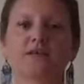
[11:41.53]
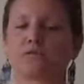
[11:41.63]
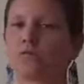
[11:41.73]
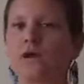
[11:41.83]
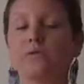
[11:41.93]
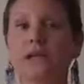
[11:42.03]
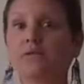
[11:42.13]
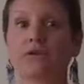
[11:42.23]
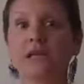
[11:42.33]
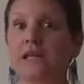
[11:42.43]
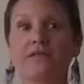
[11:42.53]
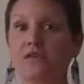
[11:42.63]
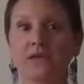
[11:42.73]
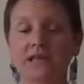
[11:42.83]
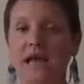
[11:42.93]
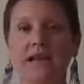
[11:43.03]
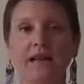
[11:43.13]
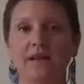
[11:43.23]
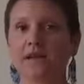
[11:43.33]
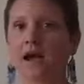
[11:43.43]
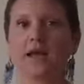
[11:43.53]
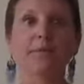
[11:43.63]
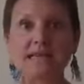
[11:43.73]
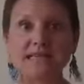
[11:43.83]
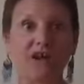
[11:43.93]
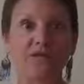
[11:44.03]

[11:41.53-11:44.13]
I really love doing that. And I myself,